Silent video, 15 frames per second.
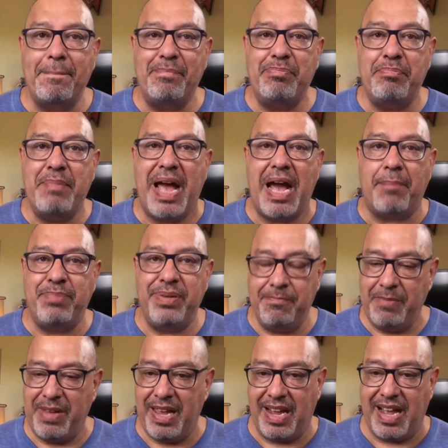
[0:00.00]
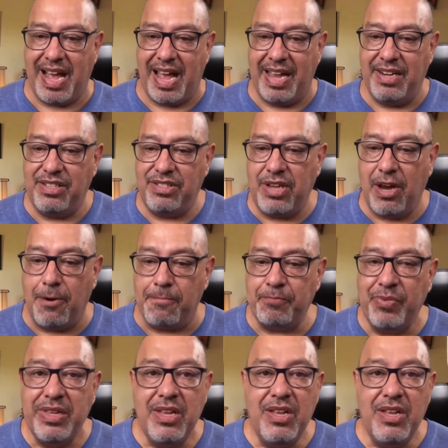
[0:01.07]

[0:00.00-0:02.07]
map and guide. So